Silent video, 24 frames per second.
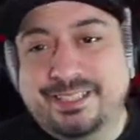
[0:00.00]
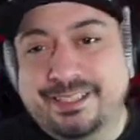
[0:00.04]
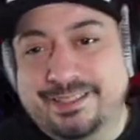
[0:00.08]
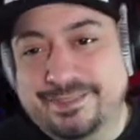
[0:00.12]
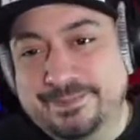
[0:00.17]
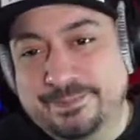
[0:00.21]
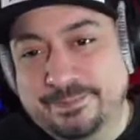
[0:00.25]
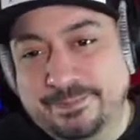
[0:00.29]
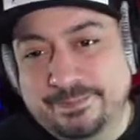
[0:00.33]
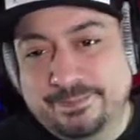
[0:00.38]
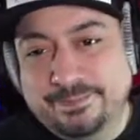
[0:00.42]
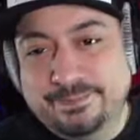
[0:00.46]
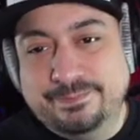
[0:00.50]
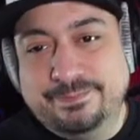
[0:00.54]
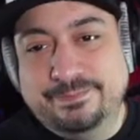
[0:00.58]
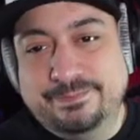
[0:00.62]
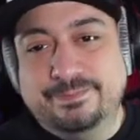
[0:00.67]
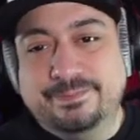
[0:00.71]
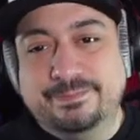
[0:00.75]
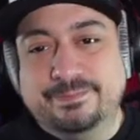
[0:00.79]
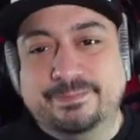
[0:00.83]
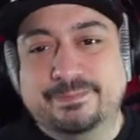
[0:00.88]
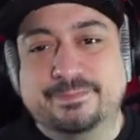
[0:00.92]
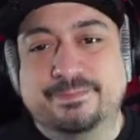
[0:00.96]
Yeah, we'll put him
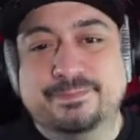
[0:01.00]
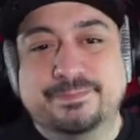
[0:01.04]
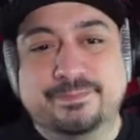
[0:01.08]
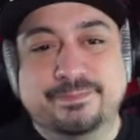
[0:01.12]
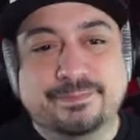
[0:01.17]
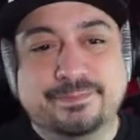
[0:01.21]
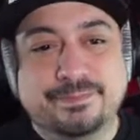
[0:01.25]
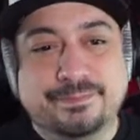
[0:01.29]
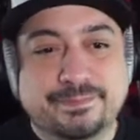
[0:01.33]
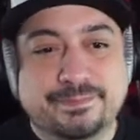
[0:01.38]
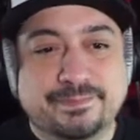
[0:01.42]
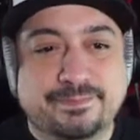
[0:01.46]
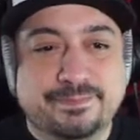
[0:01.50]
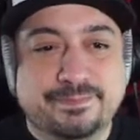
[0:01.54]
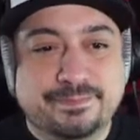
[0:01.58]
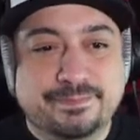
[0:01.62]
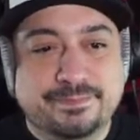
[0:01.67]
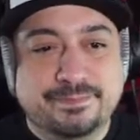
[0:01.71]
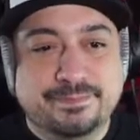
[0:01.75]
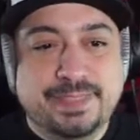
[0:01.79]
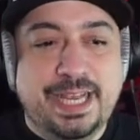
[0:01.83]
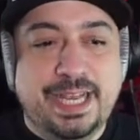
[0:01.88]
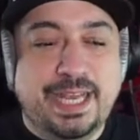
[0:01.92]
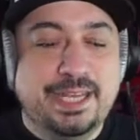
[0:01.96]
in the closet. It's fine.
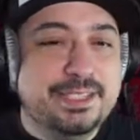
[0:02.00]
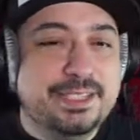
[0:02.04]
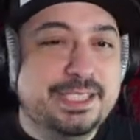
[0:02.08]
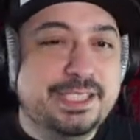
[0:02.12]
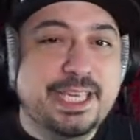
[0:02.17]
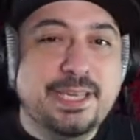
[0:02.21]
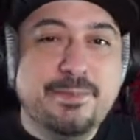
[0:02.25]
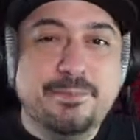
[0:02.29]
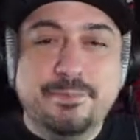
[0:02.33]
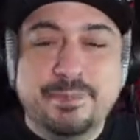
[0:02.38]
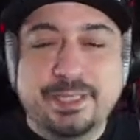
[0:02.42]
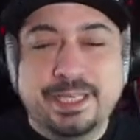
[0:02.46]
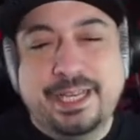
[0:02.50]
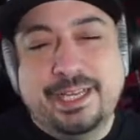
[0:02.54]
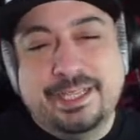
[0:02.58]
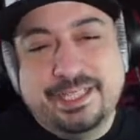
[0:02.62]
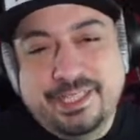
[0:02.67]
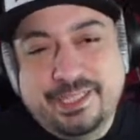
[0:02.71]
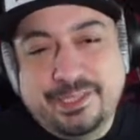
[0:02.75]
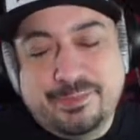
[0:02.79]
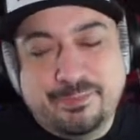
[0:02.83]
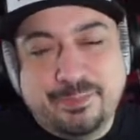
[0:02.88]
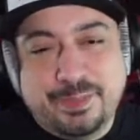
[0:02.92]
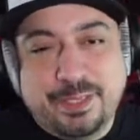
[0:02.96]
Yeah, just keep him. Yeah,
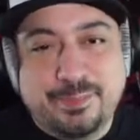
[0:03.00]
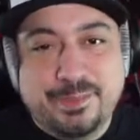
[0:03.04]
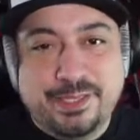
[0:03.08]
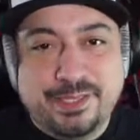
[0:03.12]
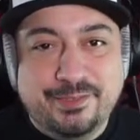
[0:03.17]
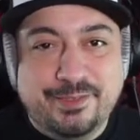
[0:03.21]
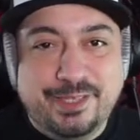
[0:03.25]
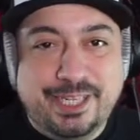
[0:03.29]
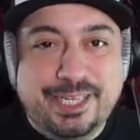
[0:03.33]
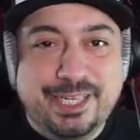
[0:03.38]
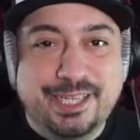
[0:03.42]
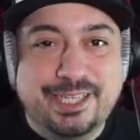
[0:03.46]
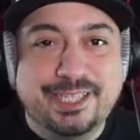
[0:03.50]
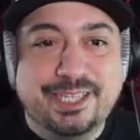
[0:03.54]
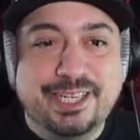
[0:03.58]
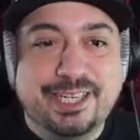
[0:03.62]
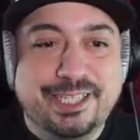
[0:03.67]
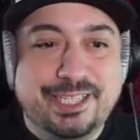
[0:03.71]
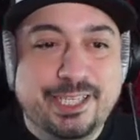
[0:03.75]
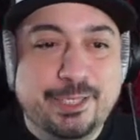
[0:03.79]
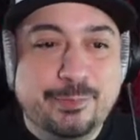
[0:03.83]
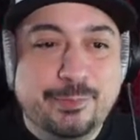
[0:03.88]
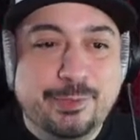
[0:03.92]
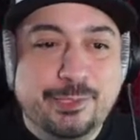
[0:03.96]
he's probably the right kind of guy to
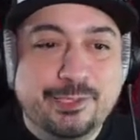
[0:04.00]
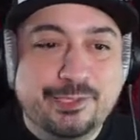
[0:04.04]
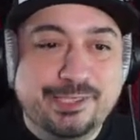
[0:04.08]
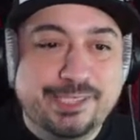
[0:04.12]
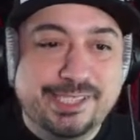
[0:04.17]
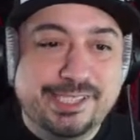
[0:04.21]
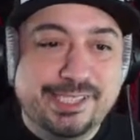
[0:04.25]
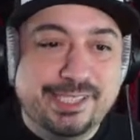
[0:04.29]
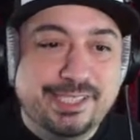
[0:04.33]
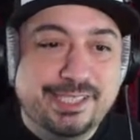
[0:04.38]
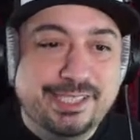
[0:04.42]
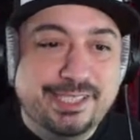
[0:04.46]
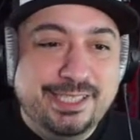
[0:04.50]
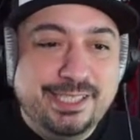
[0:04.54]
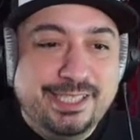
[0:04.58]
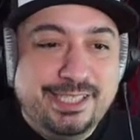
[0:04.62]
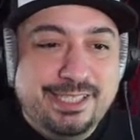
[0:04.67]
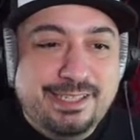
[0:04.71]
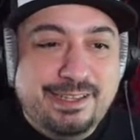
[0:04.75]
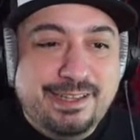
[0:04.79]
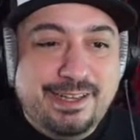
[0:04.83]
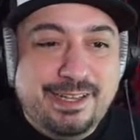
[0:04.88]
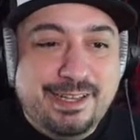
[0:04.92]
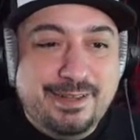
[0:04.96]
keep in the closet.
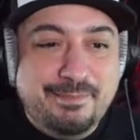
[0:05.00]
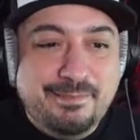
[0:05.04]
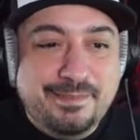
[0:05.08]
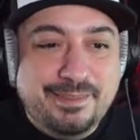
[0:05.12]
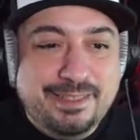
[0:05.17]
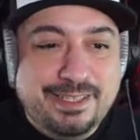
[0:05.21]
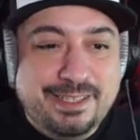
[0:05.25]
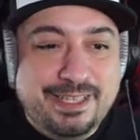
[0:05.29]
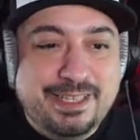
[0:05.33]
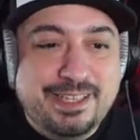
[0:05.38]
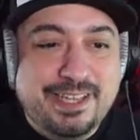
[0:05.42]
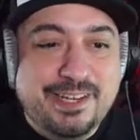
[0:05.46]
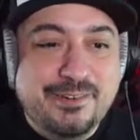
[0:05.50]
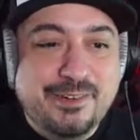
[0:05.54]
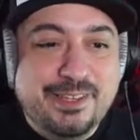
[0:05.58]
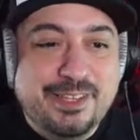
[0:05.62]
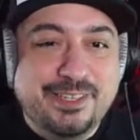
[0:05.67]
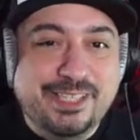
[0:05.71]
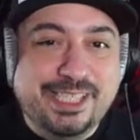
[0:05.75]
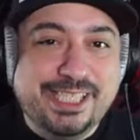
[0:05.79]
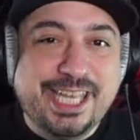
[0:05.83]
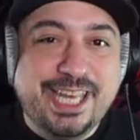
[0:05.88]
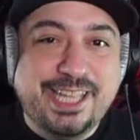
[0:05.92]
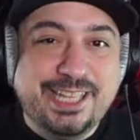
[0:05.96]
Yeah, along with your
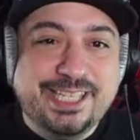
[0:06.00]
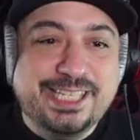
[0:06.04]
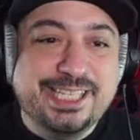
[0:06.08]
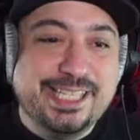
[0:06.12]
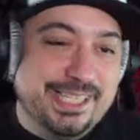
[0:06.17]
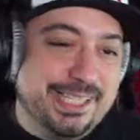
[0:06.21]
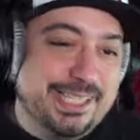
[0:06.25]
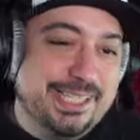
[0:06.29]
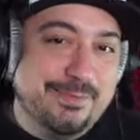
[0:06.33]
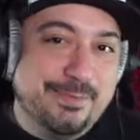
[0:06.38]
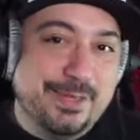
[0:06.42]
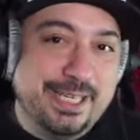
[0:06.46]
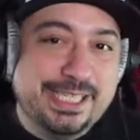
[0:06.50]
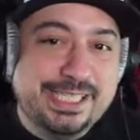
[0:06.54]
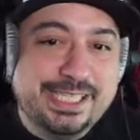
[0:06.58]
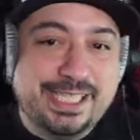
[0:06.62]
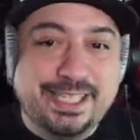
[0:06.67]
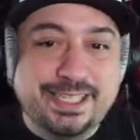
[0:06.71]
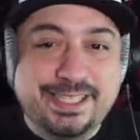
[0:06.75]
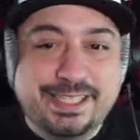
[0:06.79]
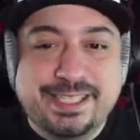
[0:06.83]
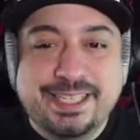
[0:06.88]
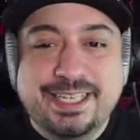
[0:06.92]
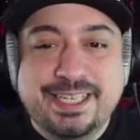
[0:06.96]
skeletons. Yeah. It makes
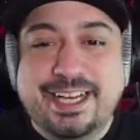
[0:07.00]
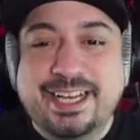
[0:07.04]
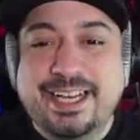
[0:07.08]
sense.